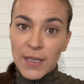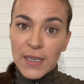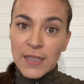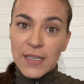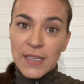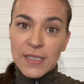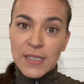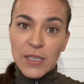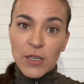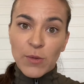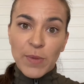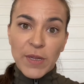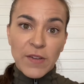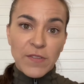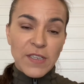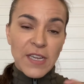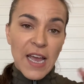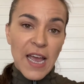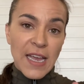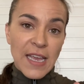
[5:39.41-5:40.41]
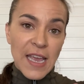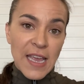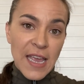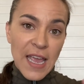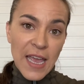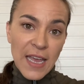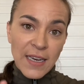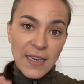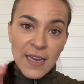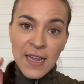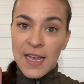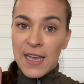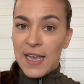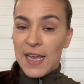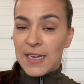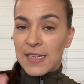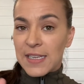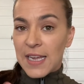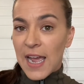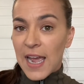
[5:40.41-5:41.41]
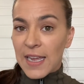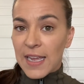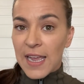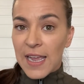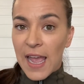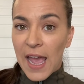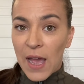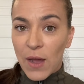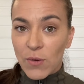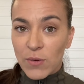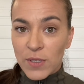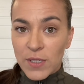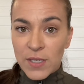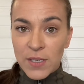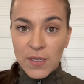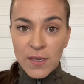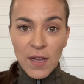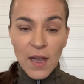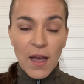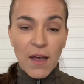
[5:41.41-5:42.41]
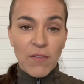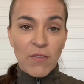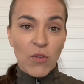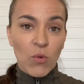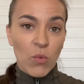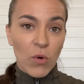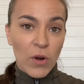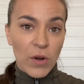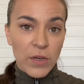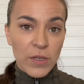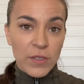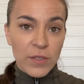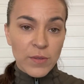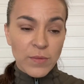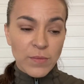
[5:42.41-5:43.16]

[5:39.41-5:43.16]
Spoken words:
this little bit of tagging in and tagging out of the work